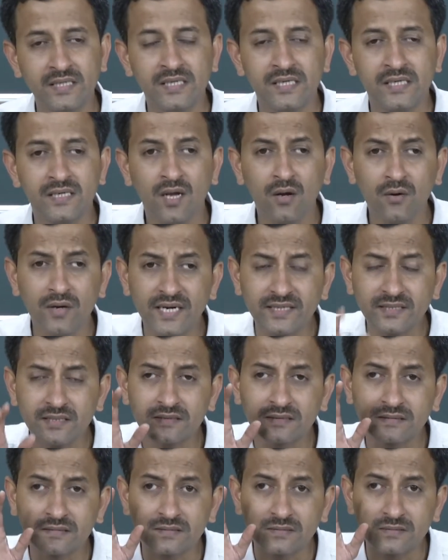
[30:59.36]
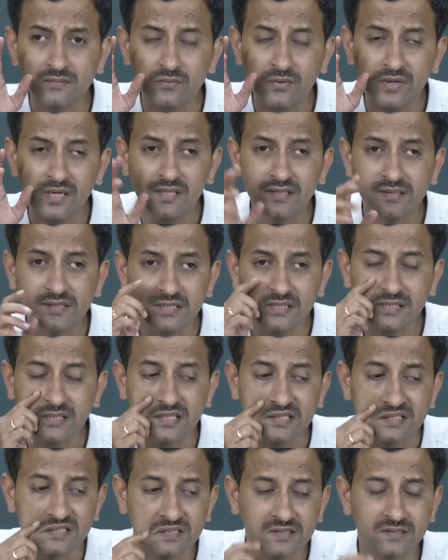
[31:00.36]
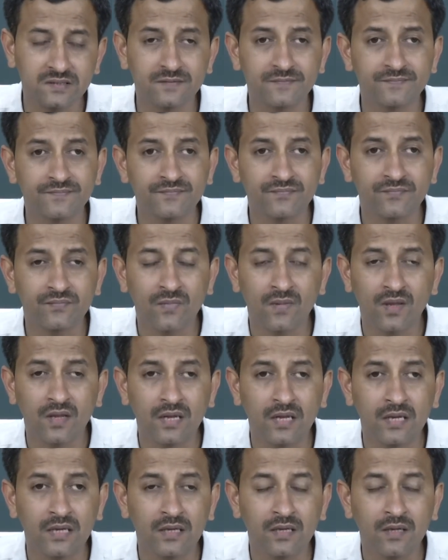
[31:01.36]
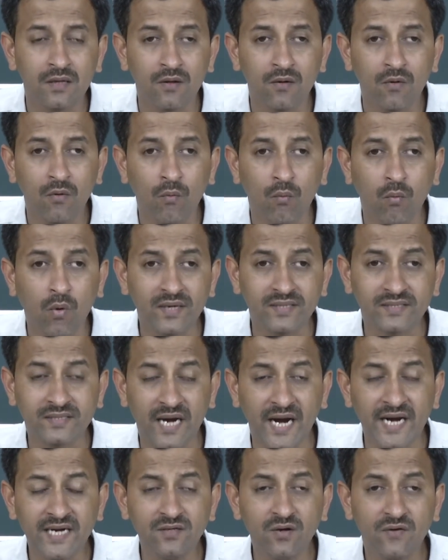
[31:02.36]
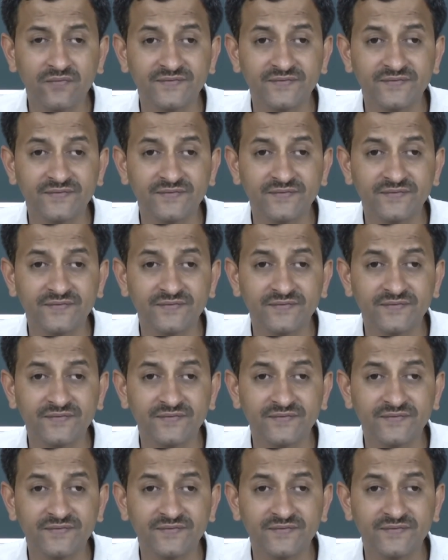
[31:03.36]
Now, let us will discuss what kind of